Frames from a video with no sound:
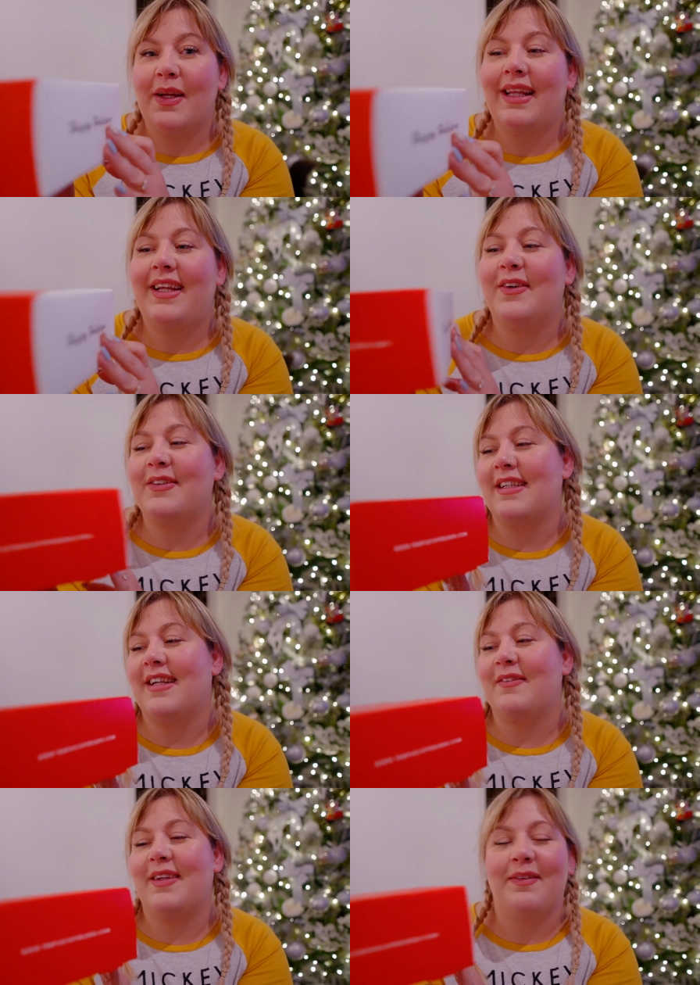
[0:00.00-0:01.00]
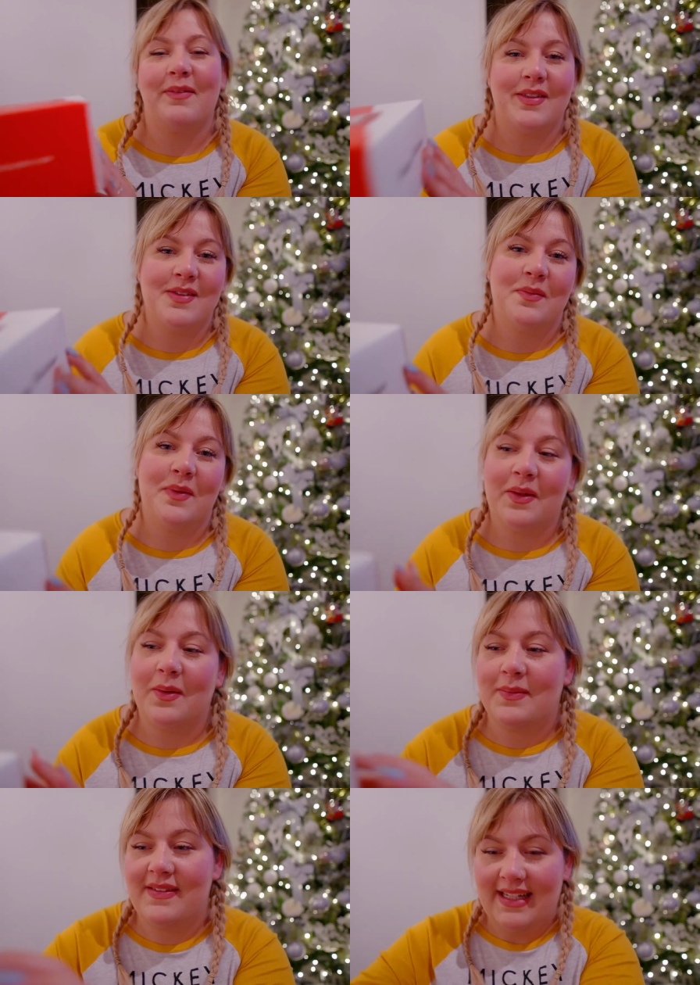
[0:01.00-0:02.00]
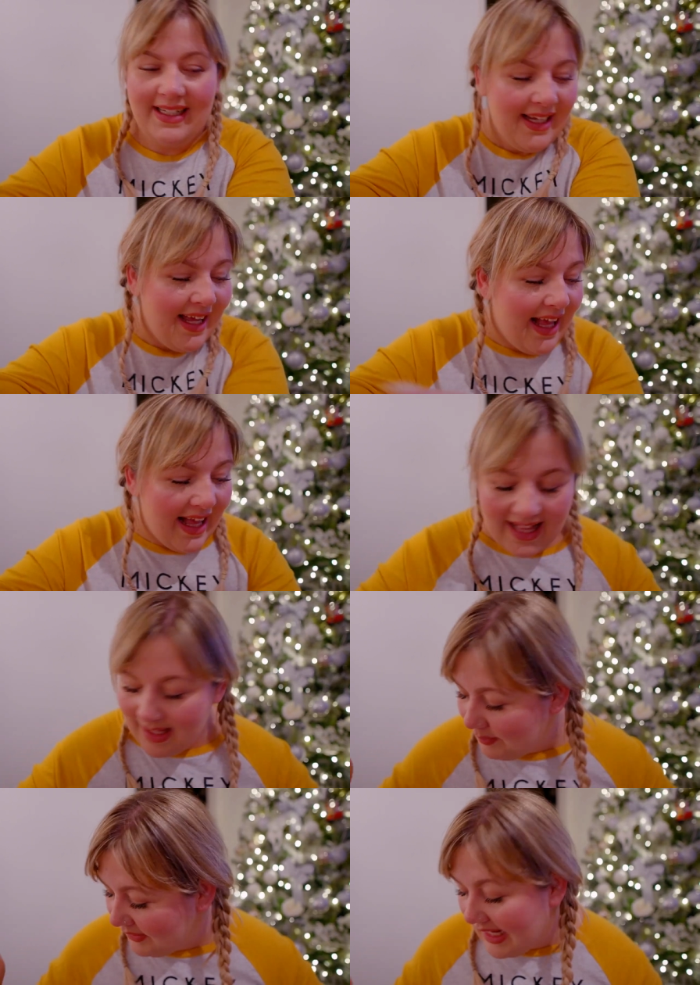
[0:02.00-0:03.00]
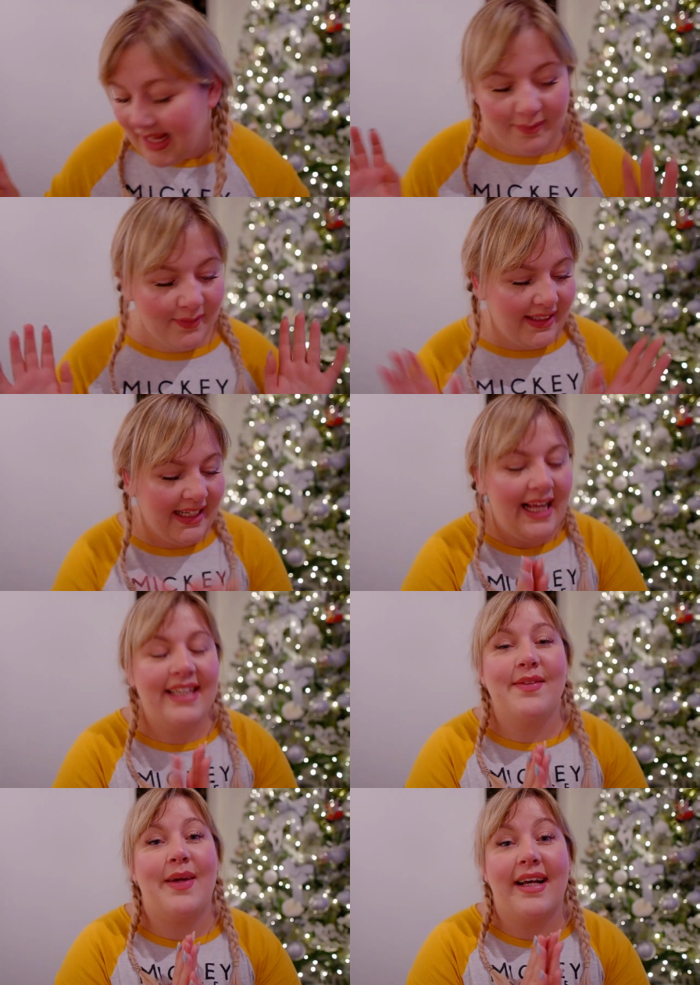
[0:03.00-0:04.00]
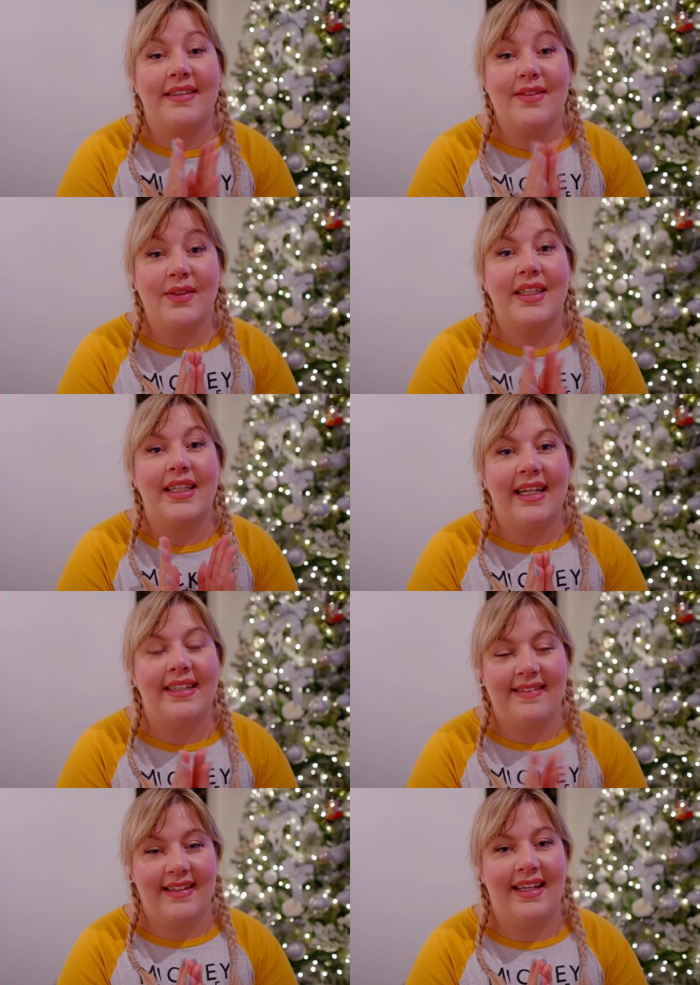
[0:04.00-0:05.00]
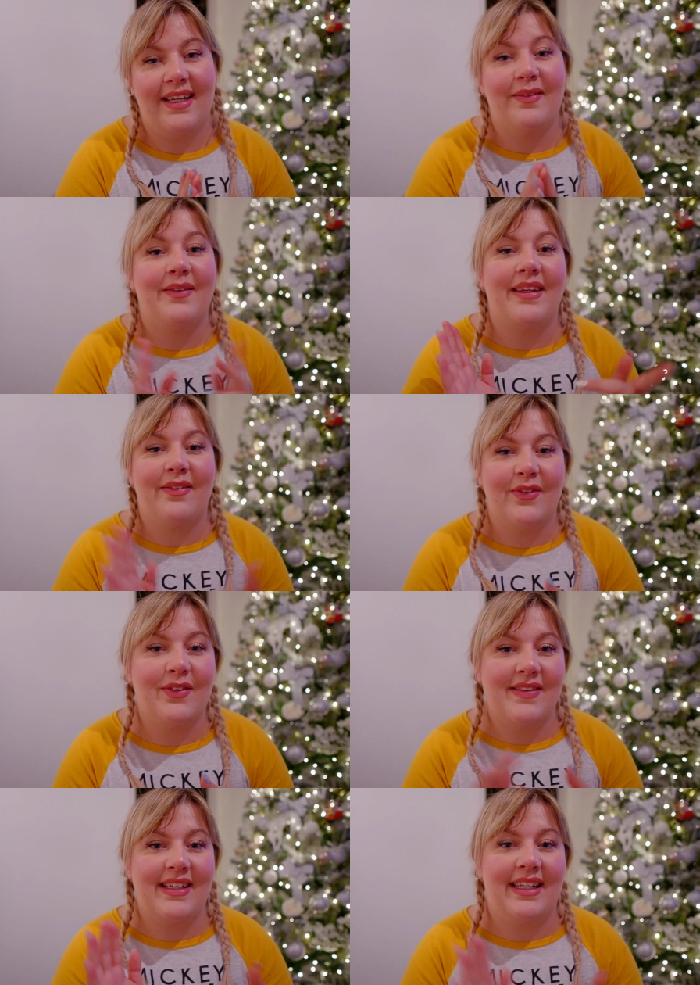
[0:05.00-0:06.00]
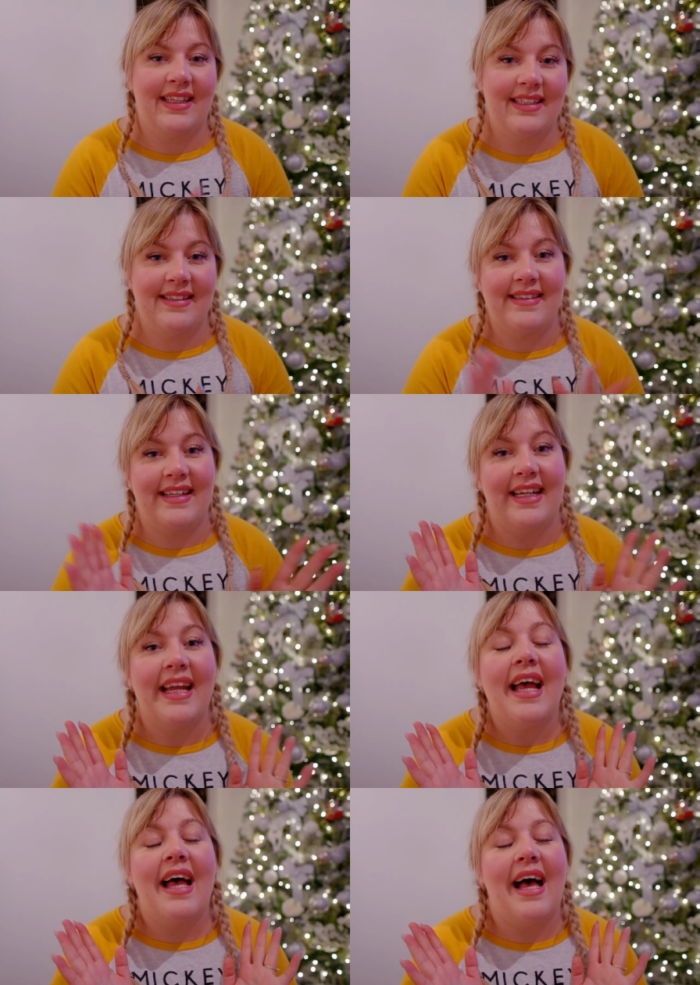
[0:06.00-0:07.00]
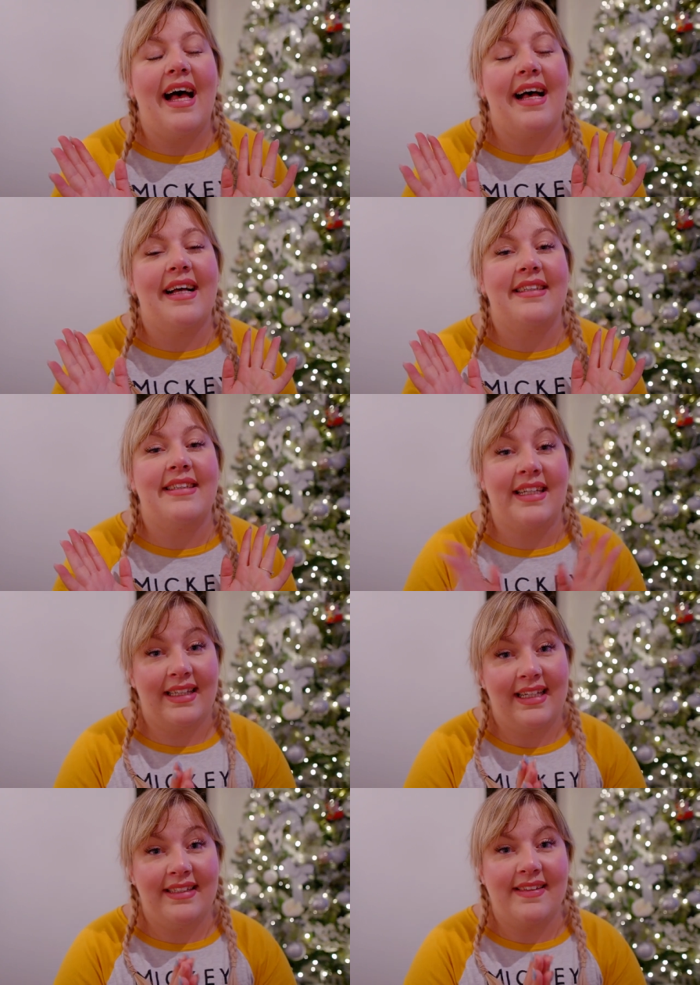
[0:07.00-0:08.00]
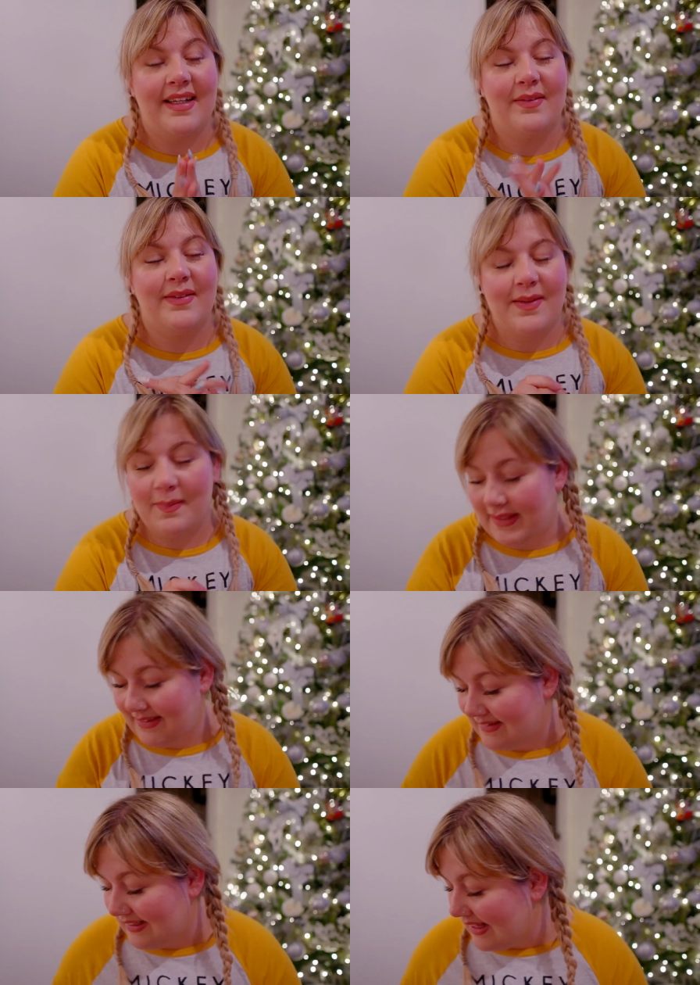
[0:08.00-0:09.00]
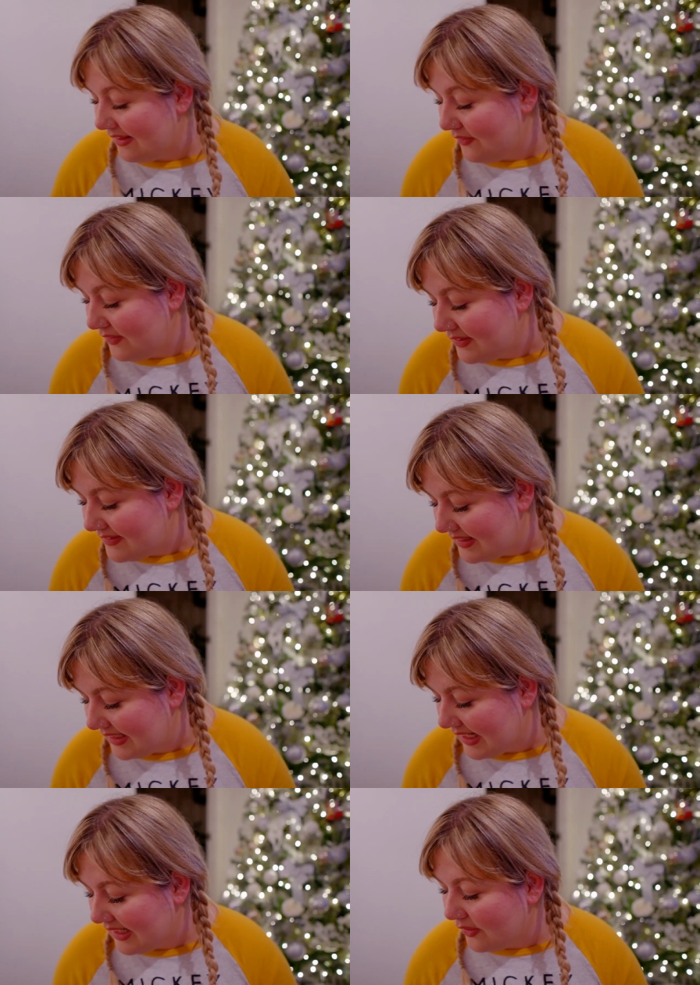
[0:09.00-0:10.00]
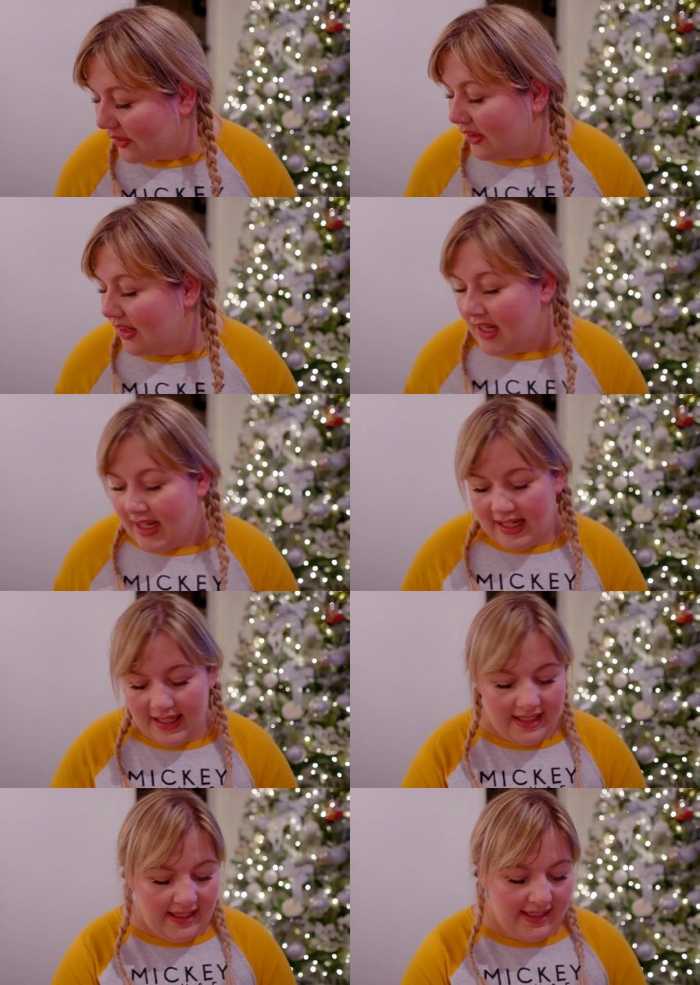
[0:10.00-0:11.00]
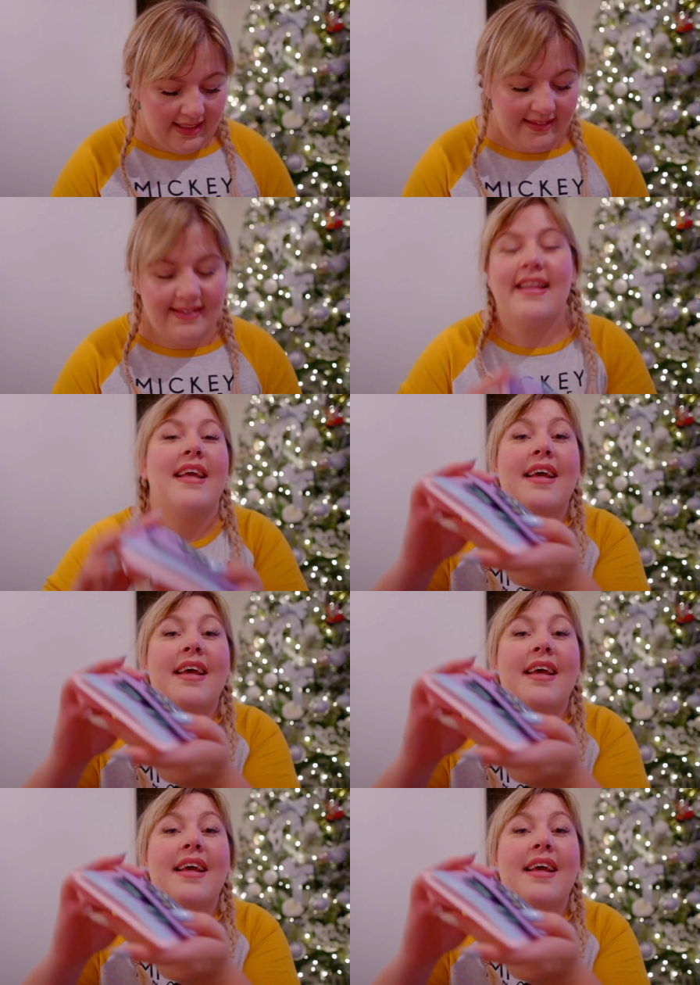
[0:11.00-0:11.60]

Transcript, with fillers: really good and I really want some with a cup of tea. Uh, but yeah, I'm going to get into it. I had such a nice day with Rosie, Lyndsay and Liz. It was amazing. And the first thing I got is